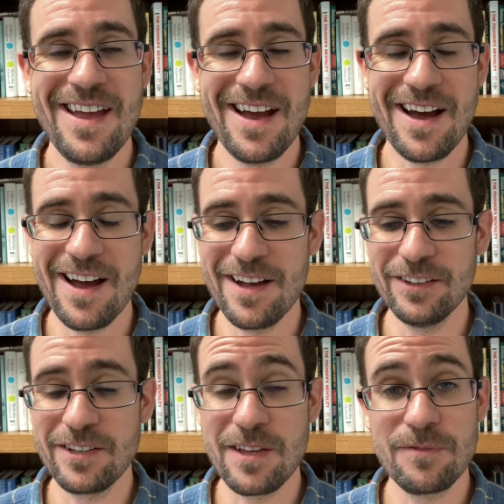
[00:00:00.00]

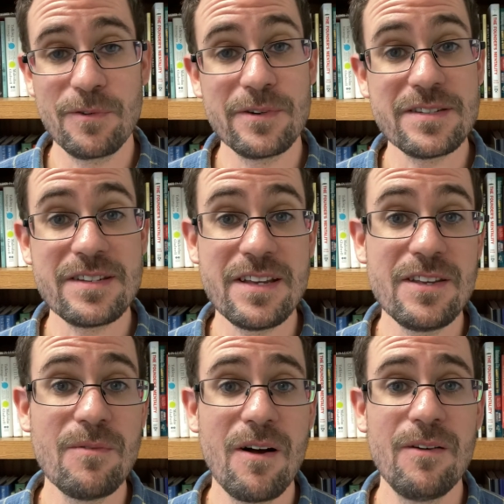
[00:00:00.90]
Looking forward to seeing
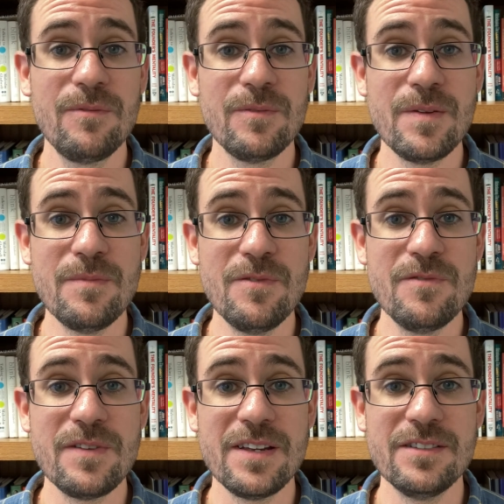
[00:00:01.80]
you all when we
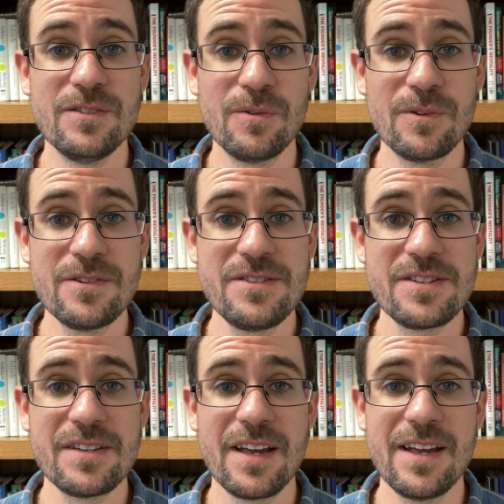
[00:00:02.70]
move
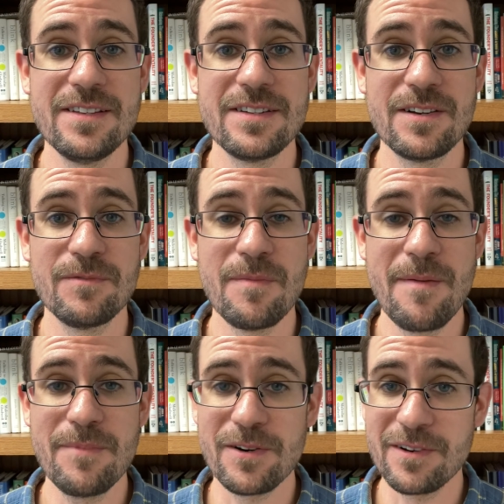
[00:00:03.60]
indoors. And
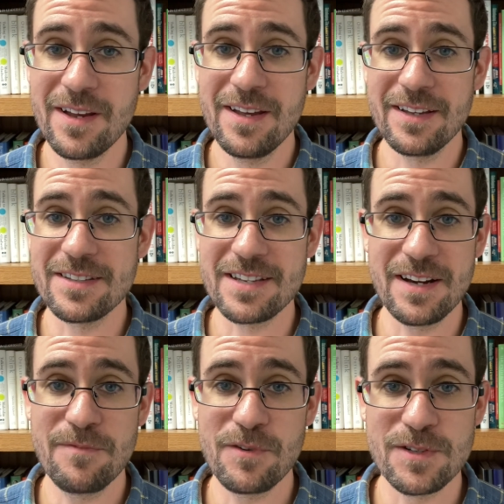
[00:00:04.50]
remember, get
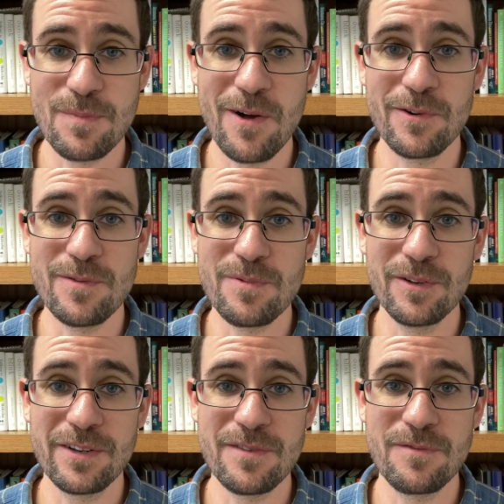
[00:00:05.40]
signed up for a small group. We're
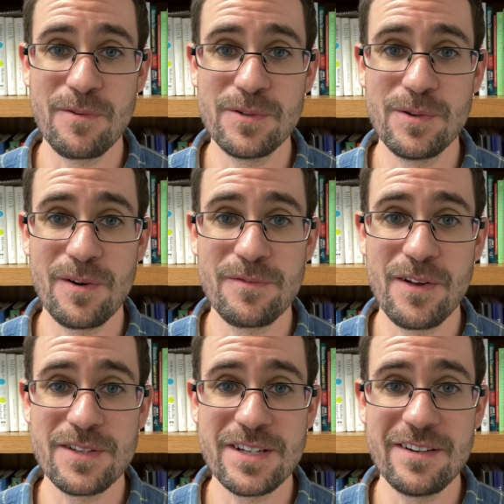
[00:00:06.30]
looking forward to our
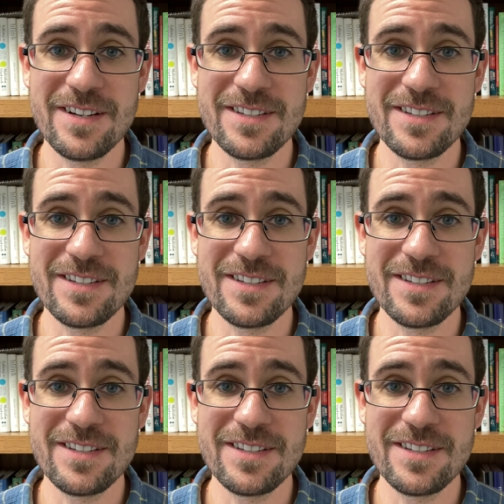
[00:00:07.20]
fall series